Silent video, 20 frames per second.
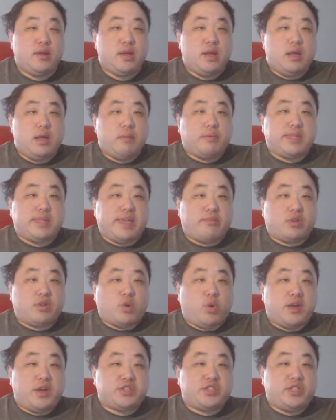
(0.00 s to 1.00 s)
but they
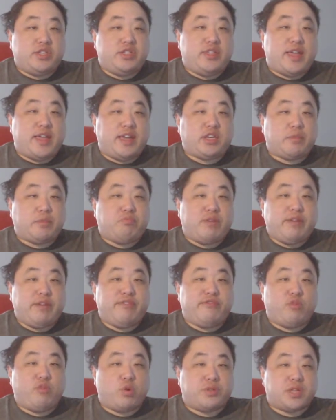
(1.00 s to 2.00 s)
requested that I should play
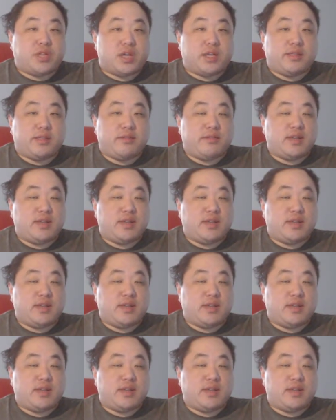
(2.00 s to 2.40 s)
Fortnite.